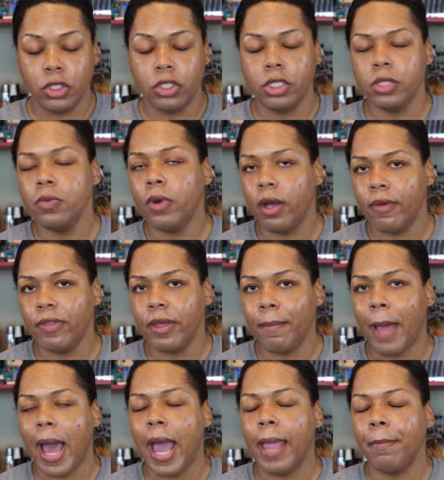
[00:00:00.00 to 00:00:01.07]
two of
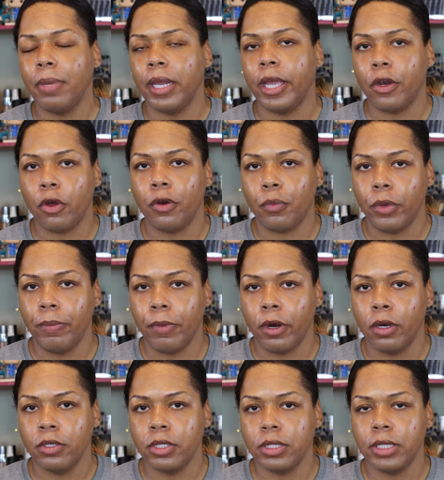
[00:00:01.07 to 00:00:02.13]
them I plan on
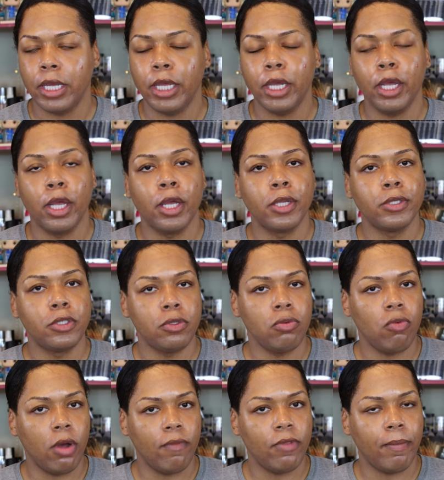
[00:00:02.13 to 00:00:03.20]
repurchasing,
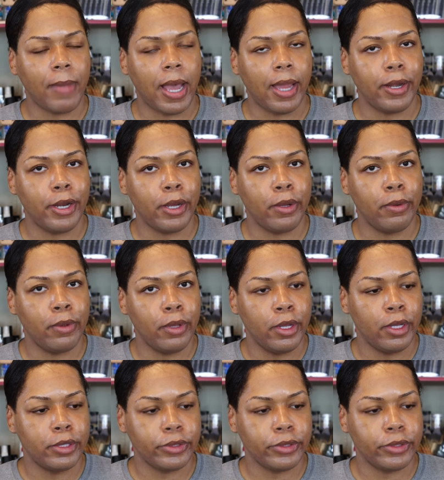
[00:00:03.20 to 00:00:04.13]
two of them I don't.